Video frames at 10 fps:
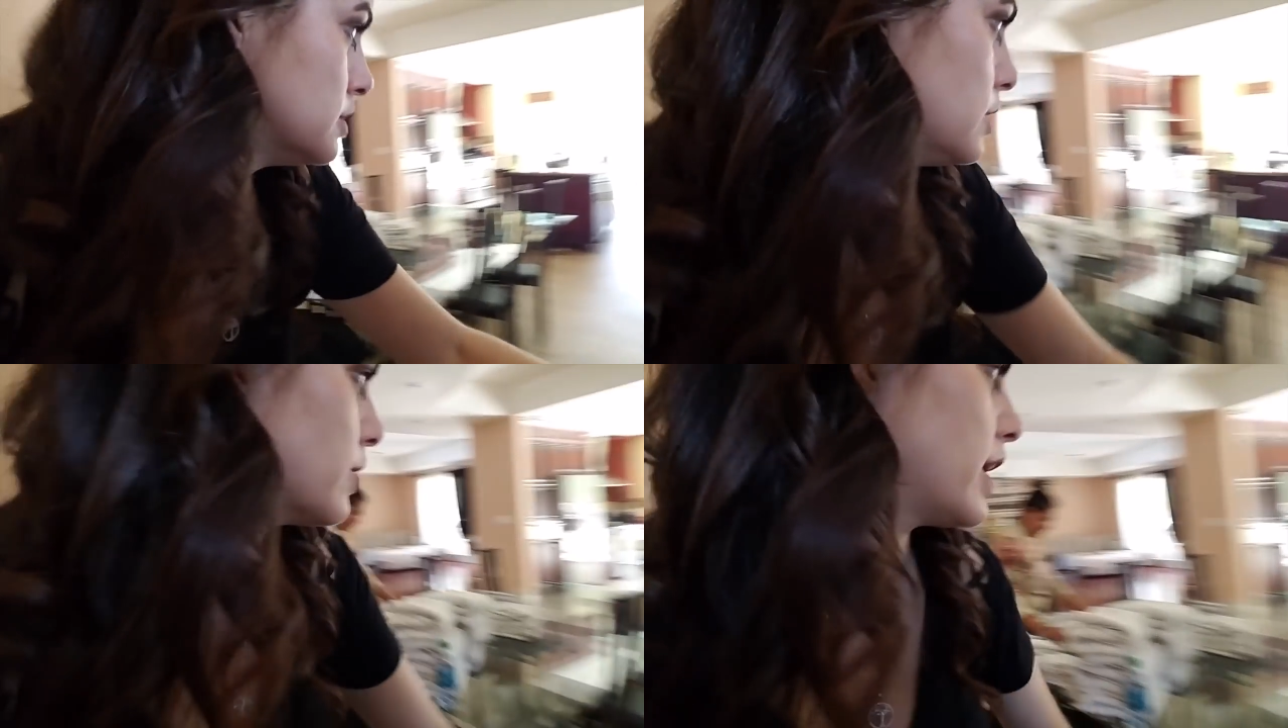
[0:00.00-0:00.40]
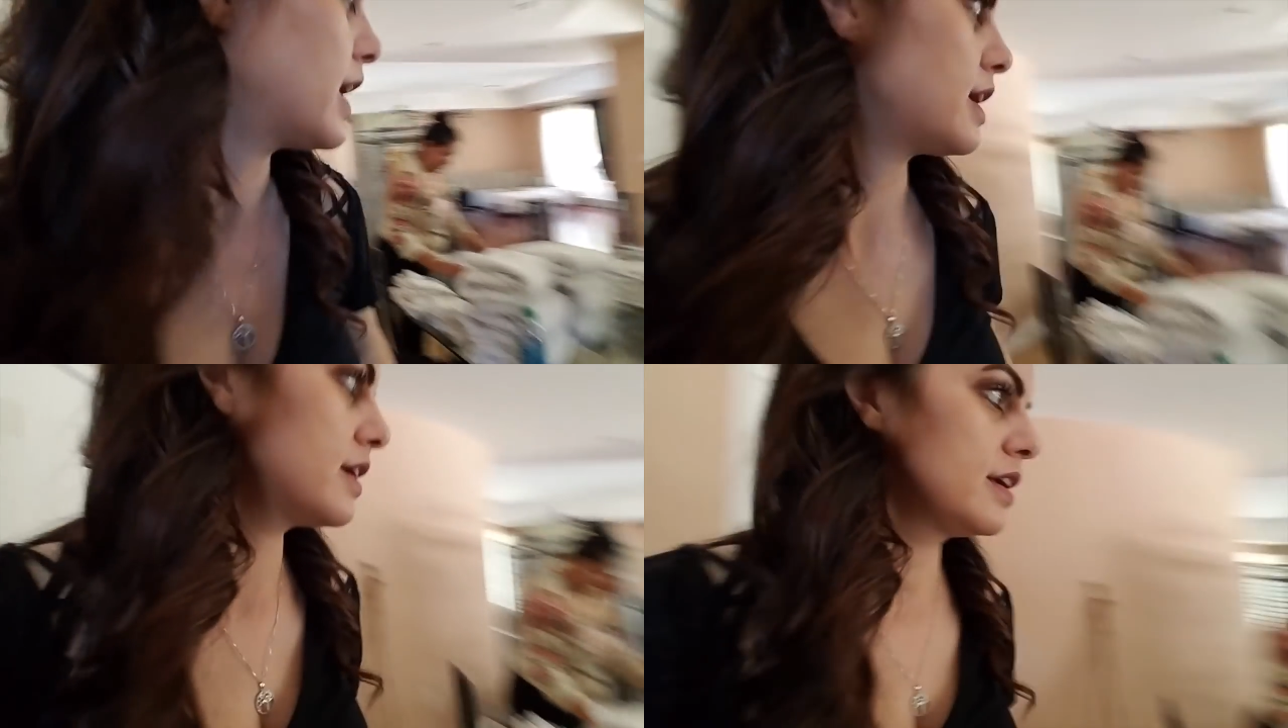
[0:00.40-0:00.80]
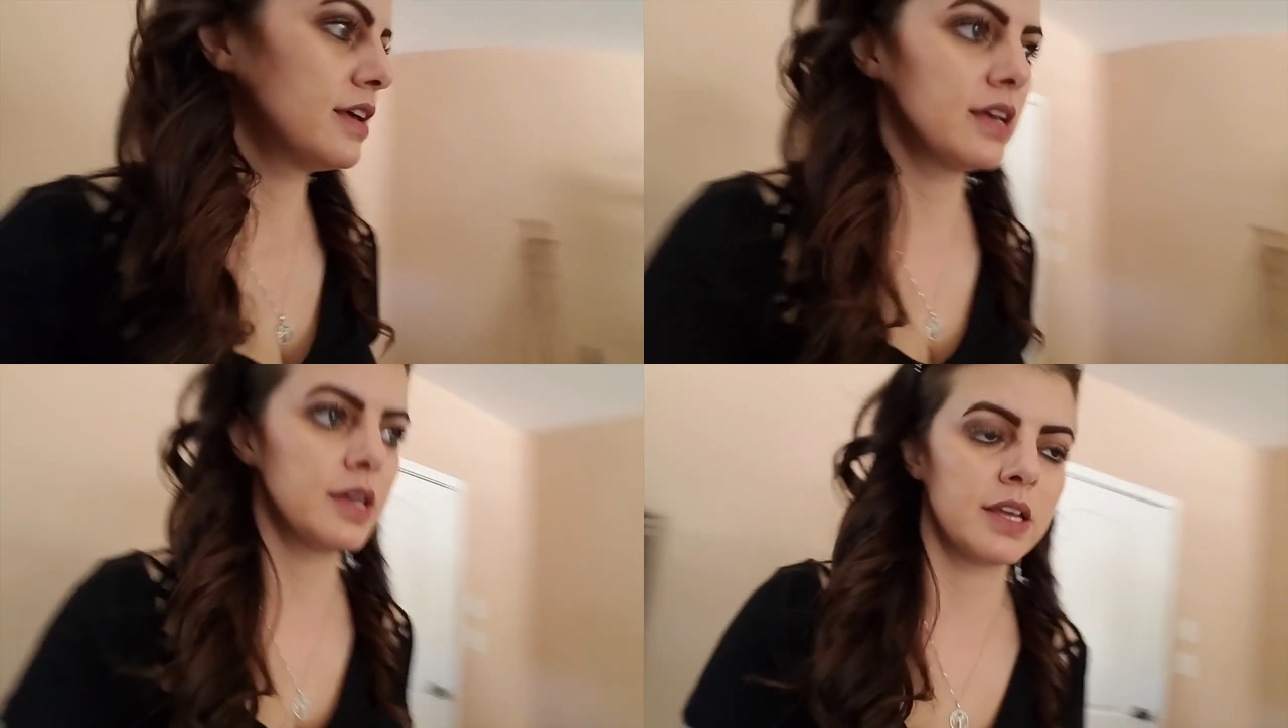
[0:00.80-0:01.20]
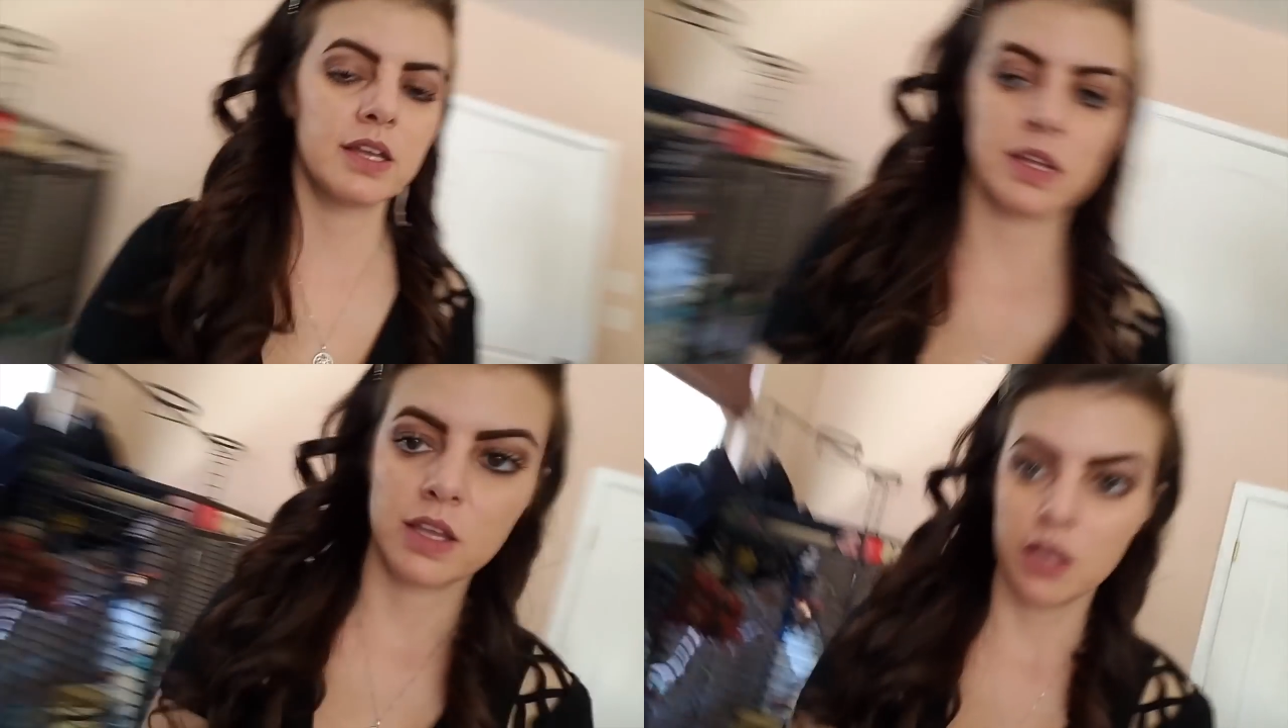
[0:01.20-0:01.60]
Okay.
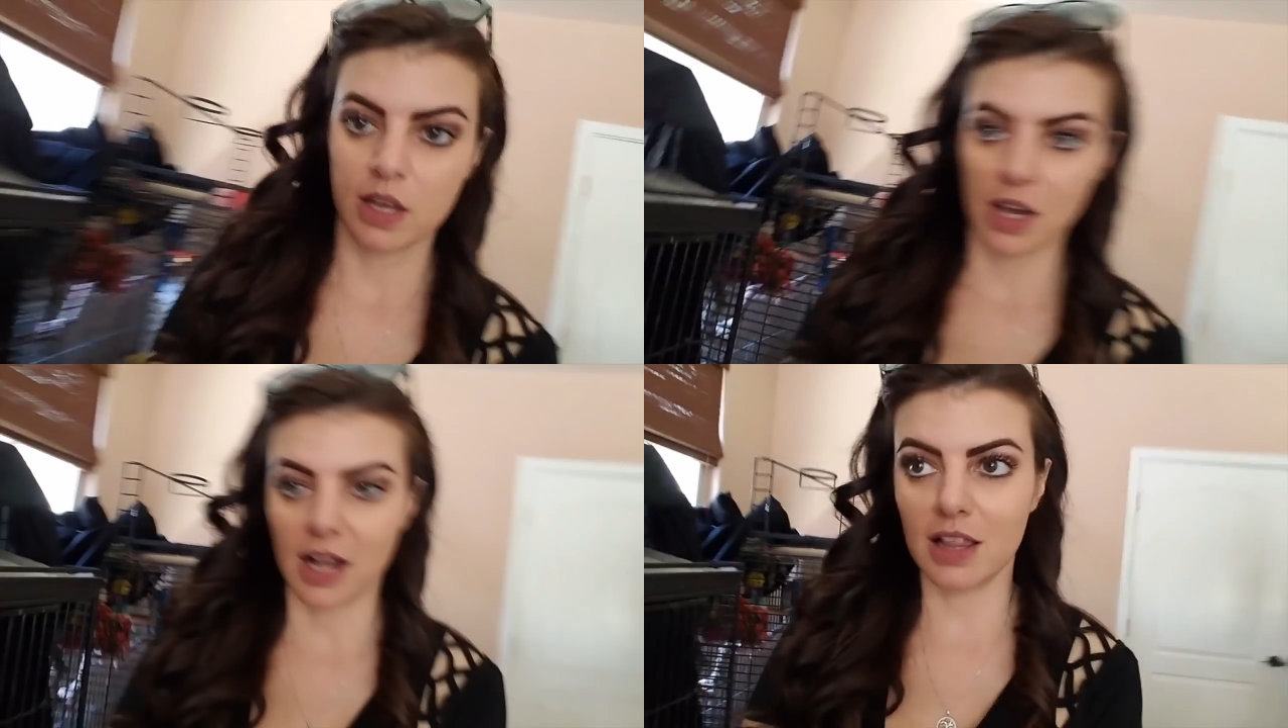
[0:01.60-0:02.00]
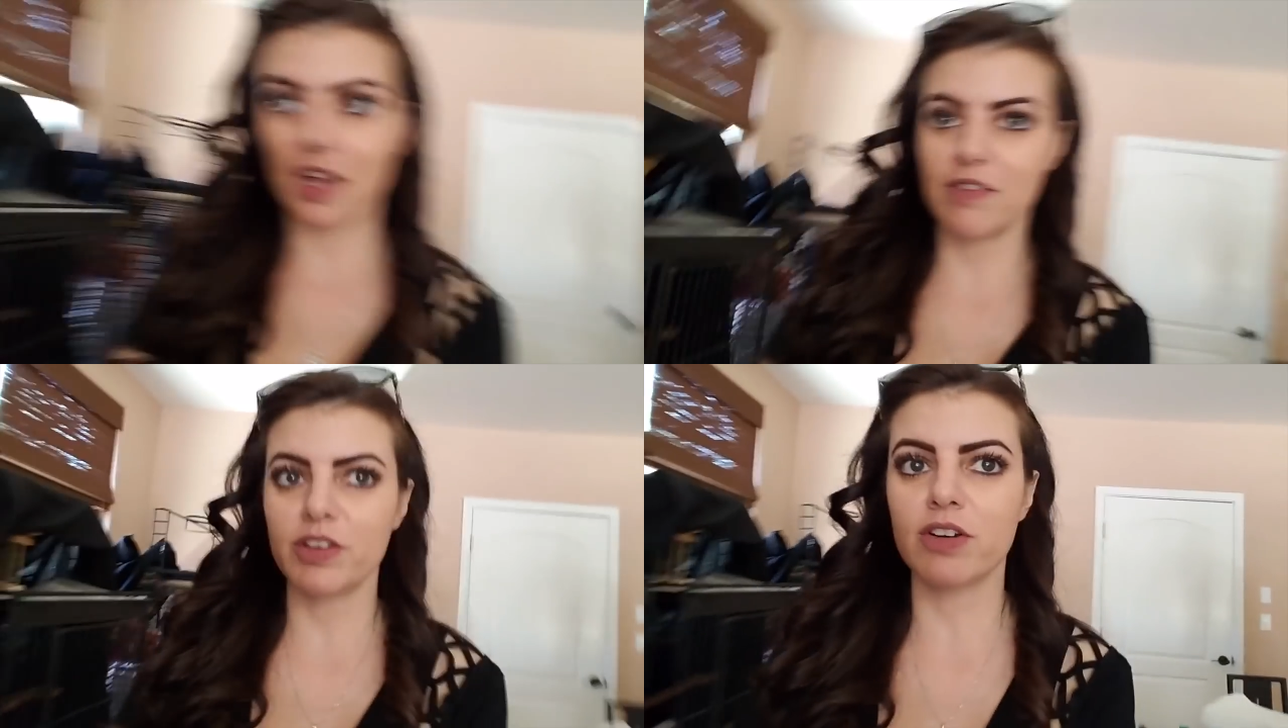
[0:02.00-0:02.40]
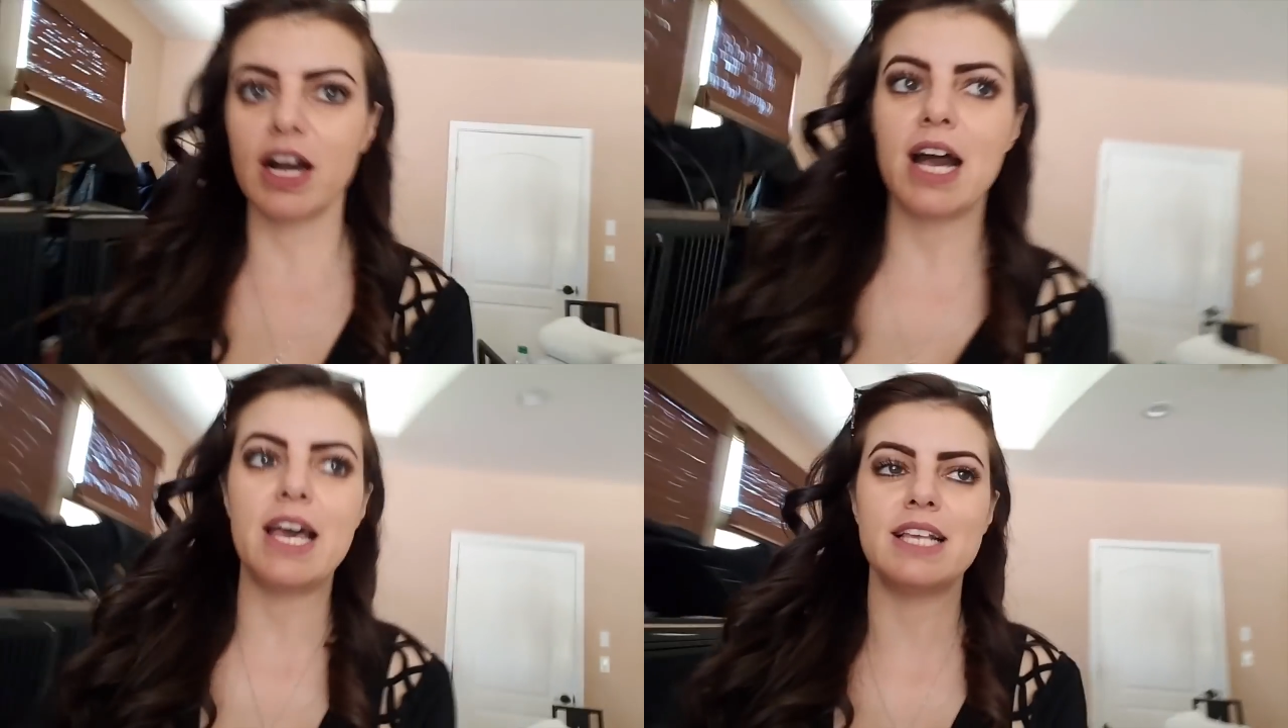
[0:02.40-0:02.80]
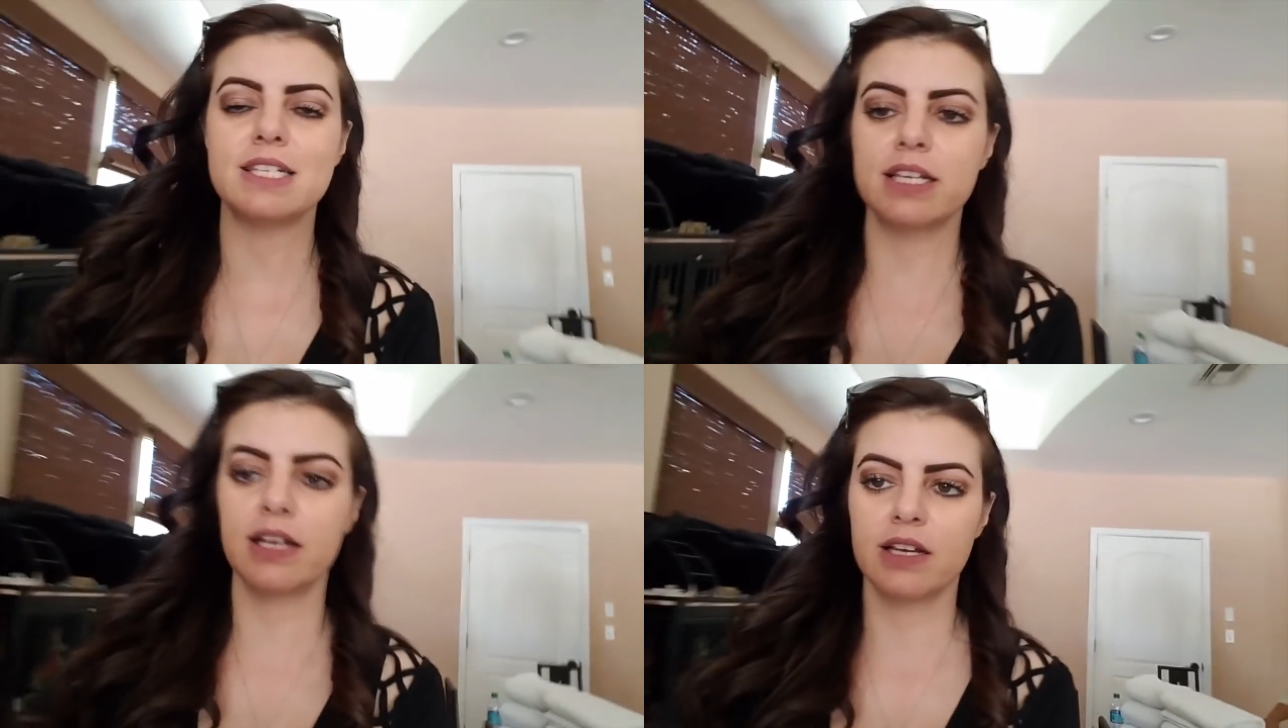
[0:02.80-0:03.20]
I love you guys.